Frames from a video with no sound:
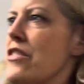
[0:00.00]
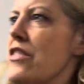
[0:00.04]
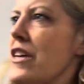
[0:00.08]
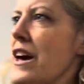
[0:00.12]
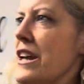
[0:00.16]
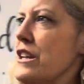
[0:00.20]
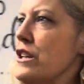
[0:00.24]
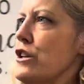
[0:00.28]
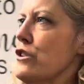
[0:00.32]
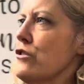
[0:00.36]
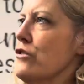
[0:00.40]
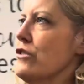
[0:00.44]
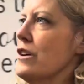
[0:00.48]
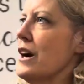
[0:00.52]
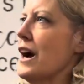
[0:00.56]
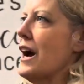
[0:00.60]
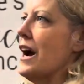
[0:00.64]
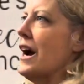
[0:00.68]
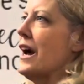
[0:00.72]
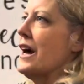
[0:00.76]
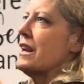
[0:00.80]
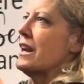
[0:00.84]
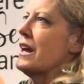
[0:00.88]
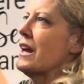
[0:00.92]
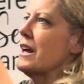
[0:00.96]
Then you've
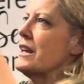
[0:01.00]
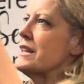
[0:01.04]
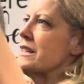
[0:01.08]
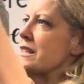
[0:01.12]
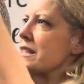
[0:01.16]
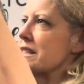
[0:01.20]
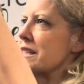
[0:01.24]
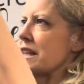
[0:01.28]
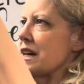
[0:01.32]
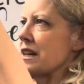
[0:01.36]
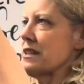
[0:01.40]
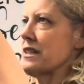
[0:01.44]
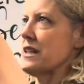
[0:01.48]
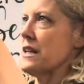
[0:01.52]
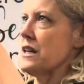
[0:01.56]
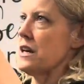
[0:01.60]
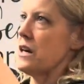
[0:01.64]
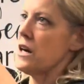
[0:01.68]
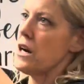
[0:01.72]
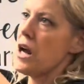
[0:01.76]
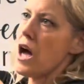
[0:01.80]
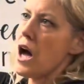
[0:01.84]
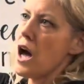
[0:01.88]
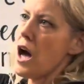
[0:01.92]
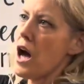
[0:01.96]
got da da da
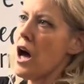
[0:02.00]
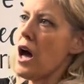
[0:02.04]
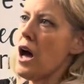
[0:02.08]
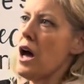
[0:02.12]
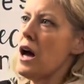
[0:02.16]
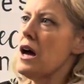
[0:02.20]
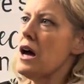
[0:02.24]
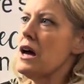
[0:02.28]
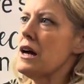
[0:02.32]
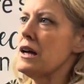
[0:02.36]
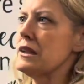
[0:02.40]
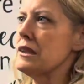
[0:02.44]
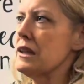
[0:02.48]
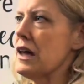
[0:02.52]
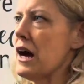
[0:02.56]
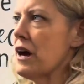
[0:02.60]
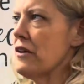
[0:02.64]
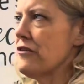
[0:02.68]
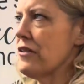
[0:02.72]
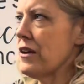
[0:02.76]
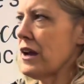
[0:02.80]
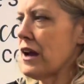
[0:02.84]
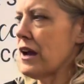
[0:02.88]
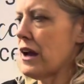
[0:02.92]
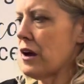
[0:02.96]
da,
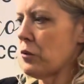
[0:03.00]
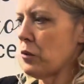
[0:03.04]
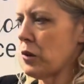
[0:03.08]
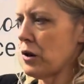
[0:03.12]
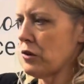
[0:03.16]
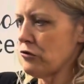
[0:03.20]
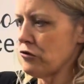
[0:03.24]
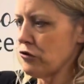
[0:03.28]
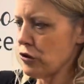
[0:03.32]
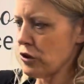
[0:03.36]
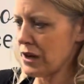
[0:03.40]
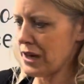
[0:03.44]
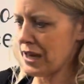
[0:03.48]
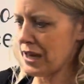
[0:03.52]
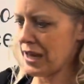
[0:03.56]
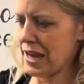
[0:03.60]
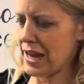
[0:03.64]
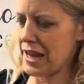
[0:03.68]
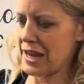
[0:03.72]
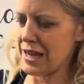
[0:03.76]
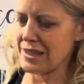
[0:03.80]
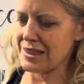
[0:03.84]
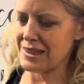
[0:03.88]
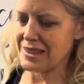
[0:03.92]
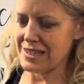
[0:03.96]
Lafayette
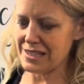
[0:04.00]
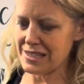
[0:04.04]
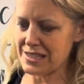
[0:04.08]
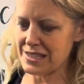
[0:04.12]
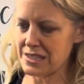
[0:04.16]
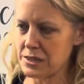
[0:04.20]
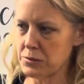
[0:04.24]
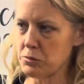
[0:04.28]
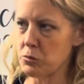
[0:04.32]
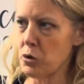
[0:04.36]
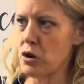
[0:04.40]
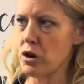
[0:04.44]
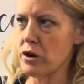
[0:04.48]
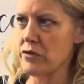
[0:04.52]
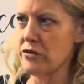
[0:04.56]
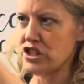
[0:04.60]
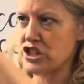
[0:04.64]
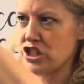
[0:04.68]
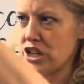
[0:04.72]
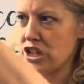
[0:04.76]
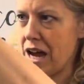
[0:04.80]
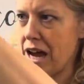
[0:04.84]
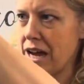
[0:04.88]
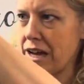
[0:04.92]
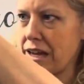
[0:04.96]
148. This is more of a
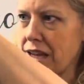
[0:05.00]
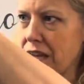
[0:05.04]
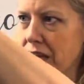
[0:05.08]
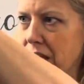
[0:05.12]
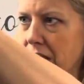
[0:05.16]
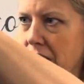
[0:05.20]
jacket,